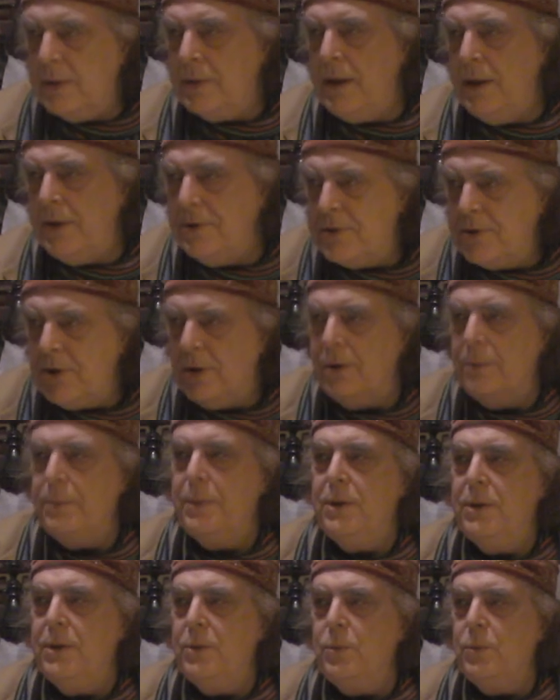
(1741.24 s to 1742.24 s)
King
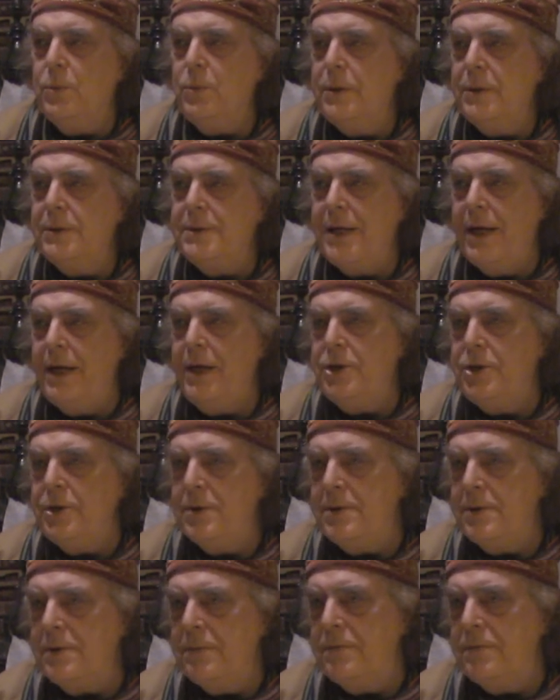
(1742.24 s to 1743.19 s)
Solomon and all the sages